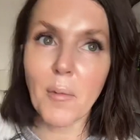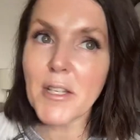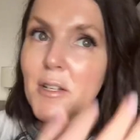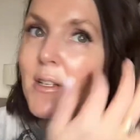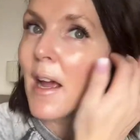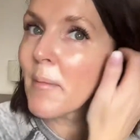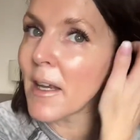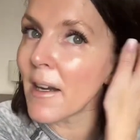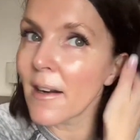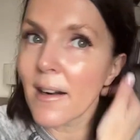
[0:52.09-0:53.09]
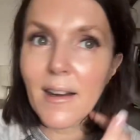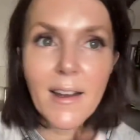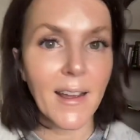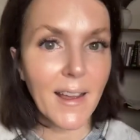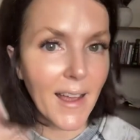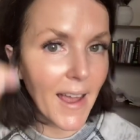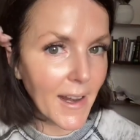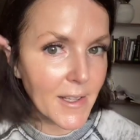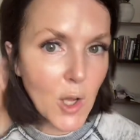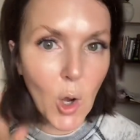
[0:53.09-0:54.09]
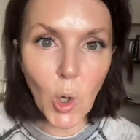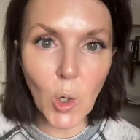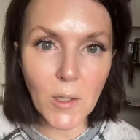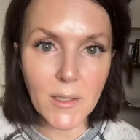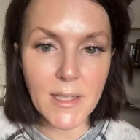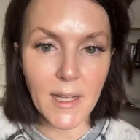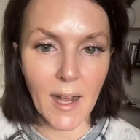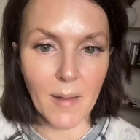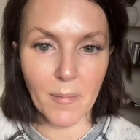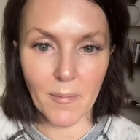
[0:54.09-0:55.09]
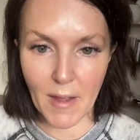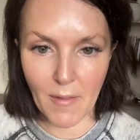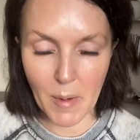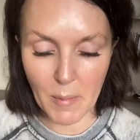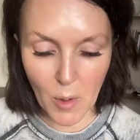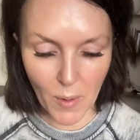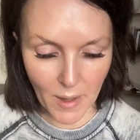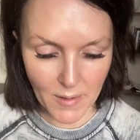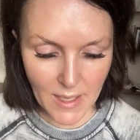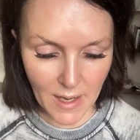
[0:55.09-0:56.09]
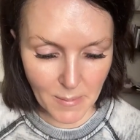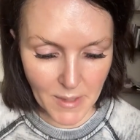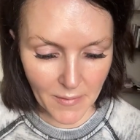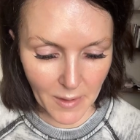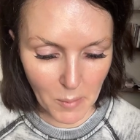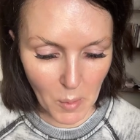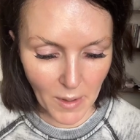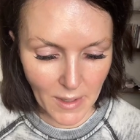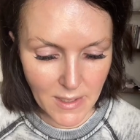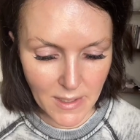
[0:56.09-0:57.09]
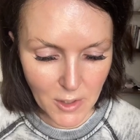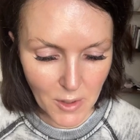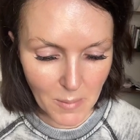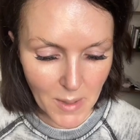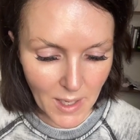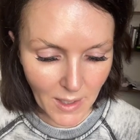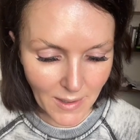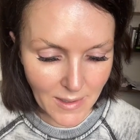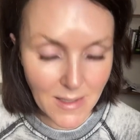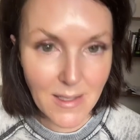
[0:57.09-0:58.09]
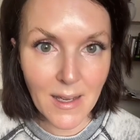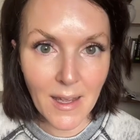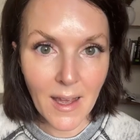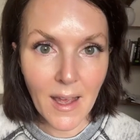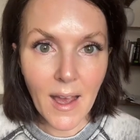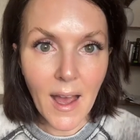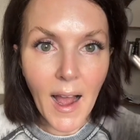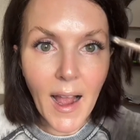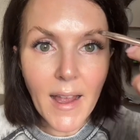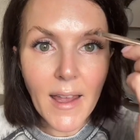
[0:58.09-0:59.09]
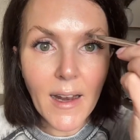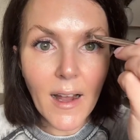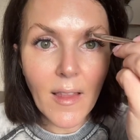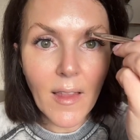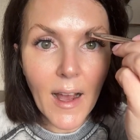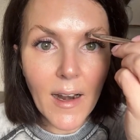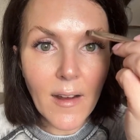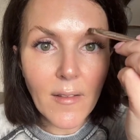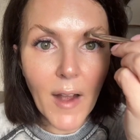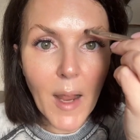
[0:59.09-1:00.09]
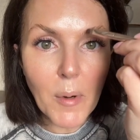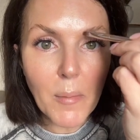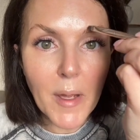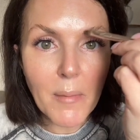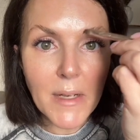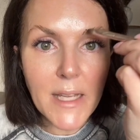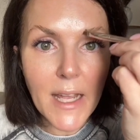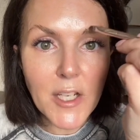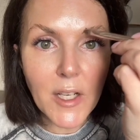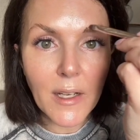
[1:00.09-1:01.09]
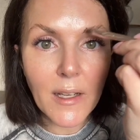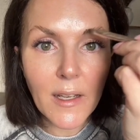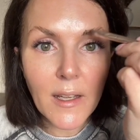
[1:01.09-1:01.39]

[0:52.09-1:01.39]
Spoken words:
winter time here and it's cold. If I'm gonna be going outside, I'm definitely gonna be wearing sunscreen because I get a lot of hyperpigmentation.